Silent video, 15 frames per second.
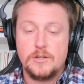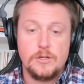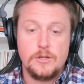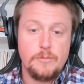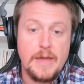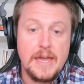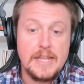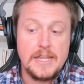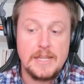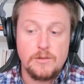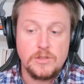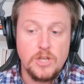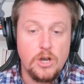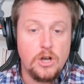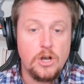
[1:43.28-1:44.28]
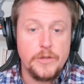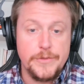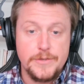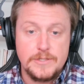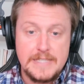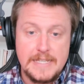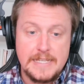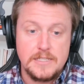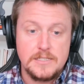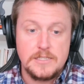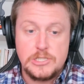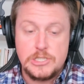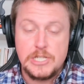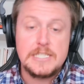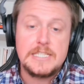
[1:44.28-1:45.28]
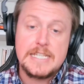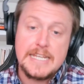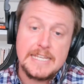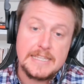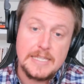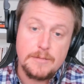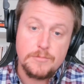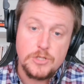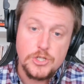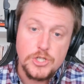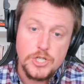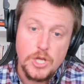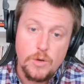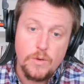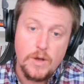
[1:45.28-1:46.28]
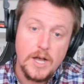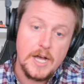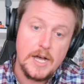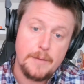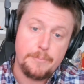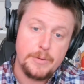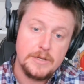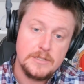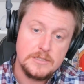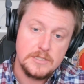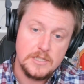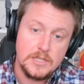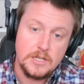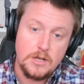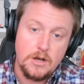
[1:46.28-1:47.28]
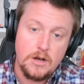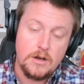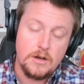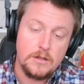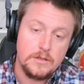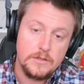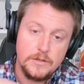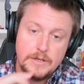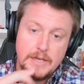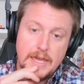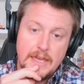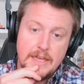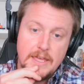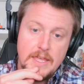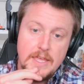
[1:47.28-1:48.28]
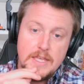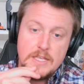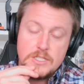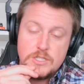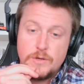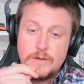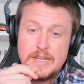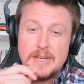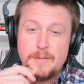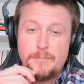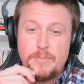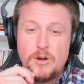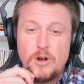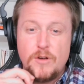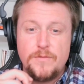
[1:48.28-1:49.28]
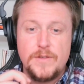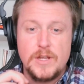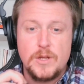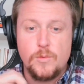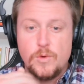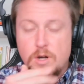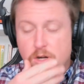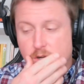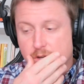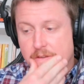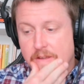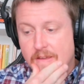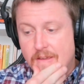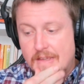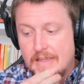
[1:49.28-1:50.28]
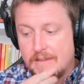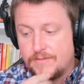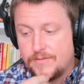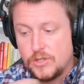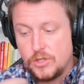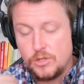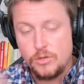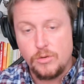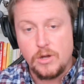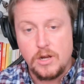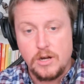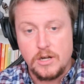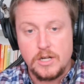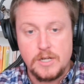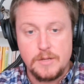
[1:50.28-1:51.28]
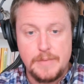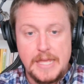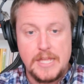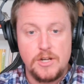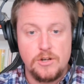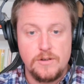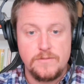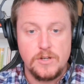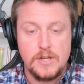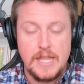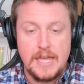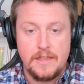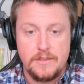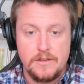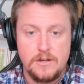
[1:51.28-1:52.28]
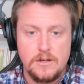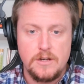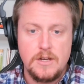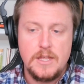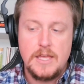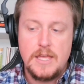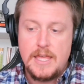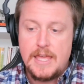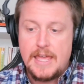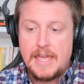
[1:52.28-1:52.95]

You're battling with all those things just to get them to show up to the call, okay? So in a perfect world, if you are commander of your calendar